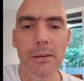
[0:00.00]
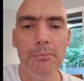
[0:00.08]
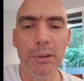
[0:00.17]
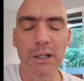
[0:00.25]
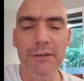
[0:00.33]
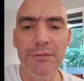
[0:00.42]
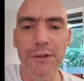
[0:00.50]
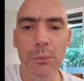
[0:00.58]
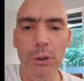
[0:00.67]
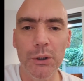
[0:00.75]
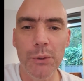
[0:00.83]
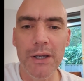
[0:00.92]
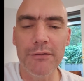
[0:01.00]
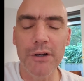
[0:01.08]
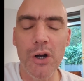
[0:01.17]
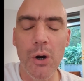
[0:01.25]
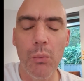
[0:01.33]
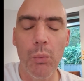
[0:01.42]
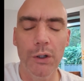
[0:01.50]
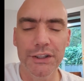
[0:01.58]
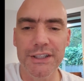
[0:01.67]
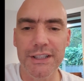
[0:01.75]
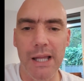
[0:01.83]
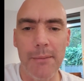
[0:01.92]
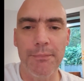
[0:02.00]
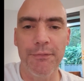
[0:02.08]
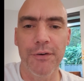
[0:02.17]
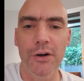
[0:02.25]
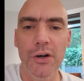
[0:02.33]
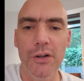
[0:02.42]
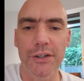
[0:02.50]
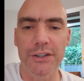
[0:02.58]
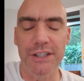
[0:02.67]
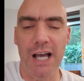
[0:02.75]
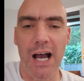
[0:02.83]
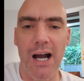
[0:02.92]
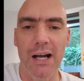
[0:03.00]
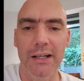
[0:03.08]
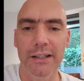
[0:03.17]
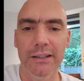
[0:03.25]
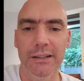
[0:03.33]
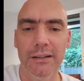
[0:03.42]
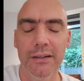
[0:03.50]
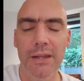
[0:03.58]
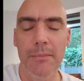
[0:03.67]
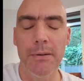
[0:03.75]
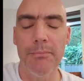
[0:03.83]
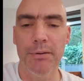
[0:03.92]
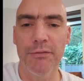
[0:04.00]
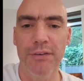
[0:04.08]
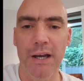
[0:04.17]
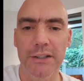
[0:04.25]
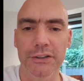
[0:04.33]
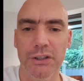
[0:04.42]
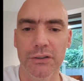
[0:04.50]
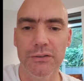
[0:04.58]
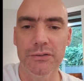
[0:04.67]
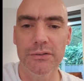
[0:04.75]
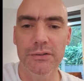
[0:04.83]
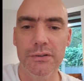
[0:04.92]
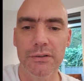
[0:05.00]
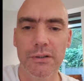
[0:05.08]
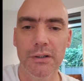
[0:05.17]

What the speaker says: But if you want to even go one step further to hide them imperfections,